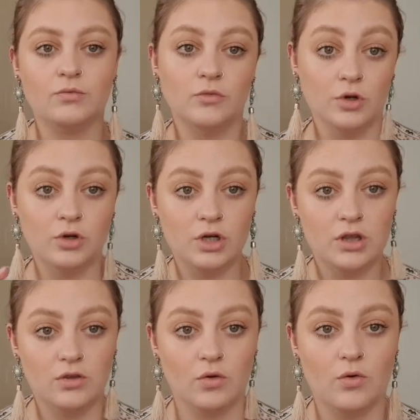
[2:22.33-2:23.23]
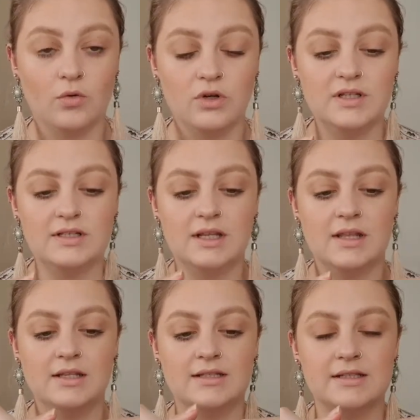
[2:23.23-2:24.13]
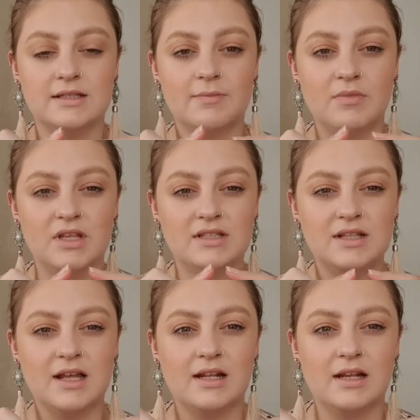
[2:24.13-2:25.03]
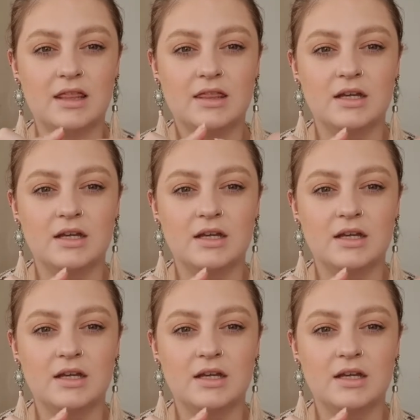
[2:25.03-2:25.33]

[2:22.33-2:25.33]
look in the corners and then something slightly